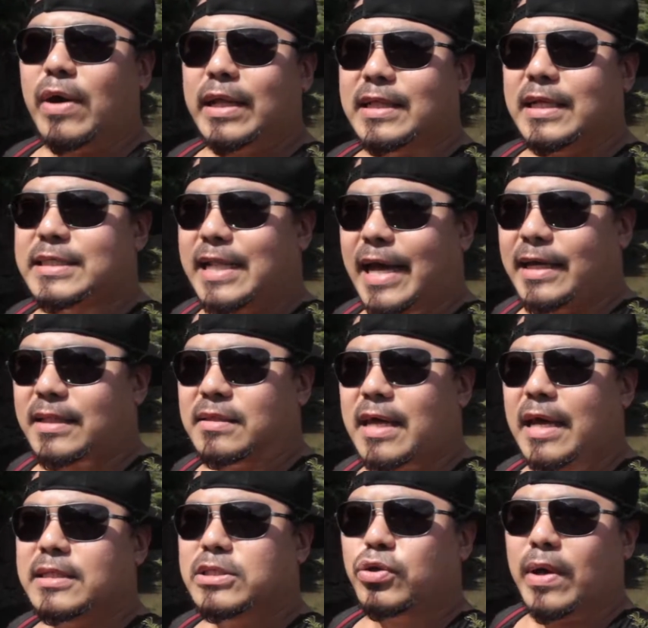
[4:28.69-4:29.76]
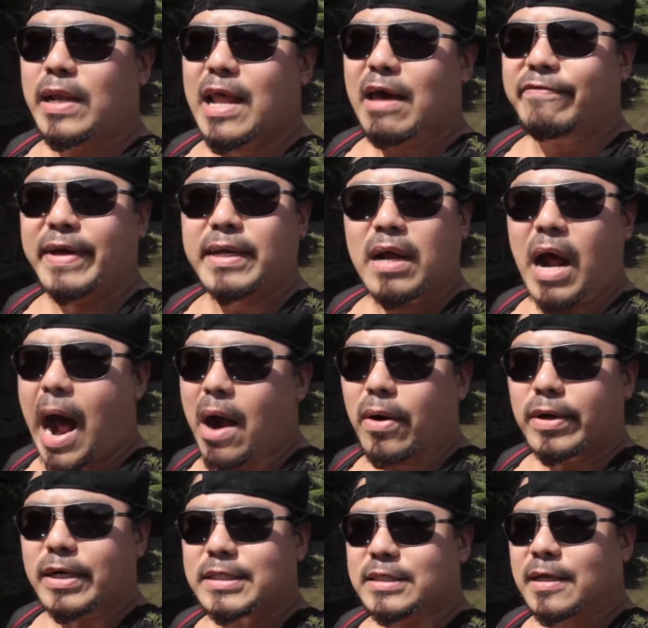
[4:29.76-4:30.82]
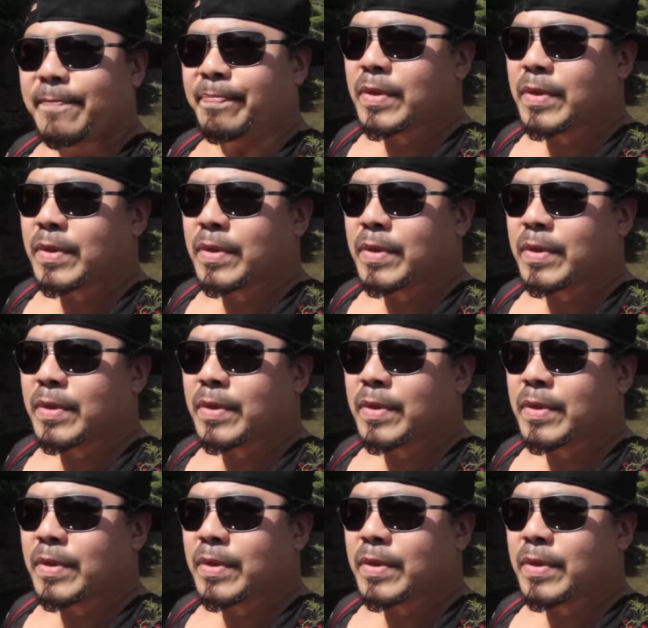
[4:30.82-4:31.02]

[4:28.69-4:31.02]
at least like ten to eleven hours.